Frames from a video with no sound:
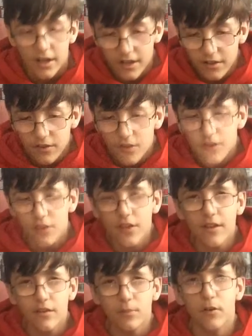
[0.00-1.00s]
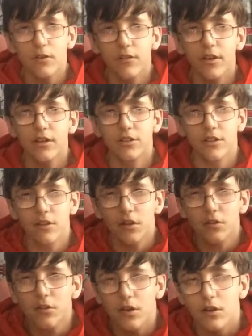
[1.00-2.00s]
In this movie, she
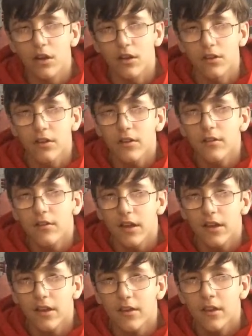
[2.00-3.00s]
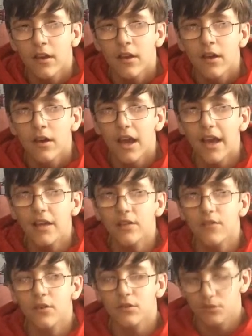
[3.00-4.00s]
does use her guns, and in Age
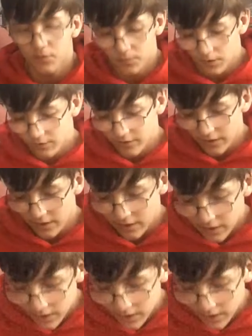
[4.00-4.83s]
of Ultron movie,